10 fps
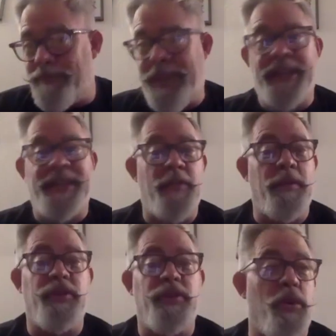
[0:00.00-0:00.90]
that's how
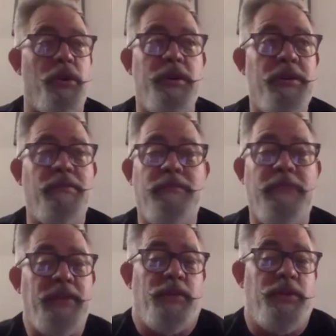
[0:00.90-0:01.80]
much you ordered.
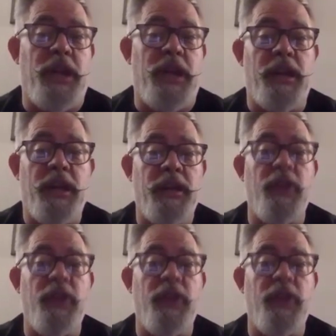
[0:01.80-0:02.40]
That's what you're getting.